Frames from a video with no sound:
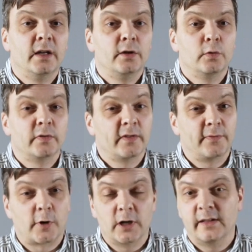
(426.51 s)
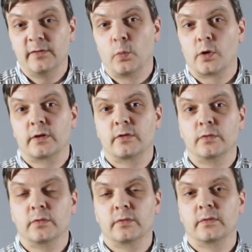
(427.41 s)
He uses far less water
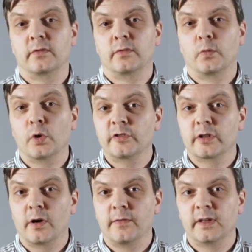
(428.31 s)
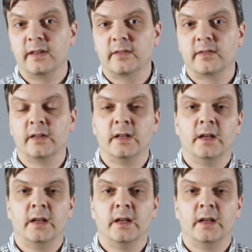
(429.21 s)
to wash the coffees.